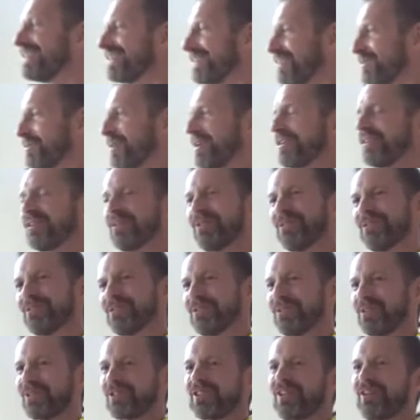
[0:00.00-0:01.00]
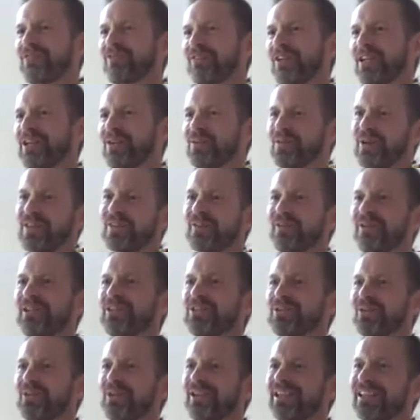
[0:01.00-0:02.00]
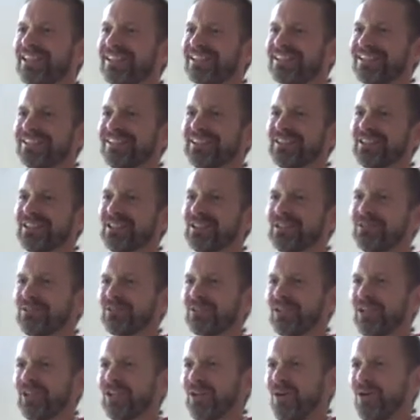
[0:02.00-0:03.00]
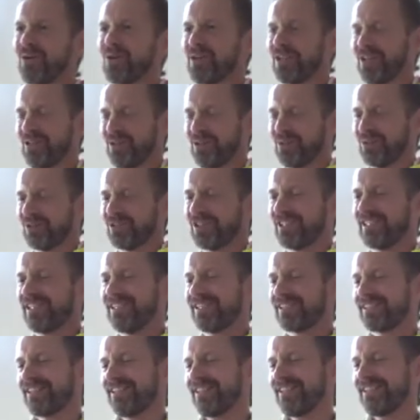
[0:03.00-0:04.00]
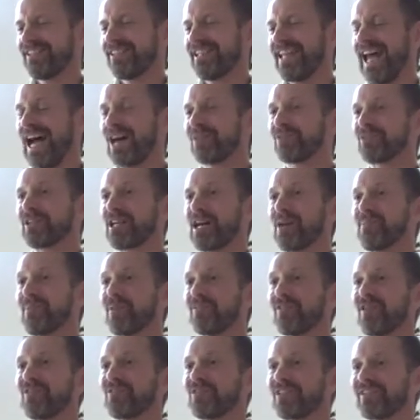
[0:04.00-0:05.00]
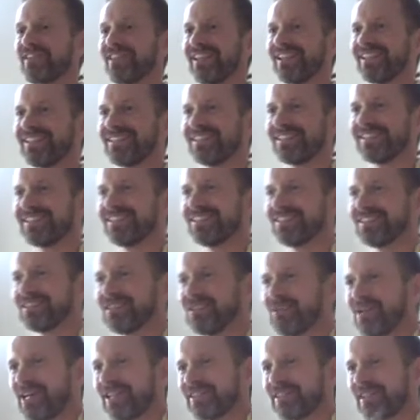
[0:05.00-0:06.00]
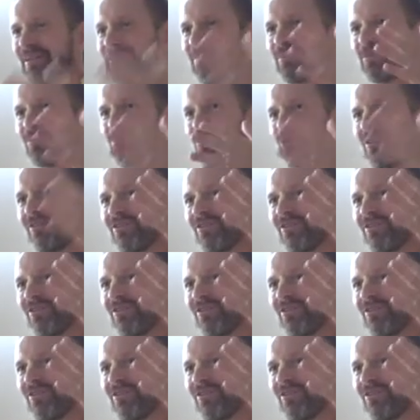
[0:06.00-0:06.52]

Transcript: whether you're suffering or whether you're enjoying. For the yogi who sees the outcome of everything, who has that broader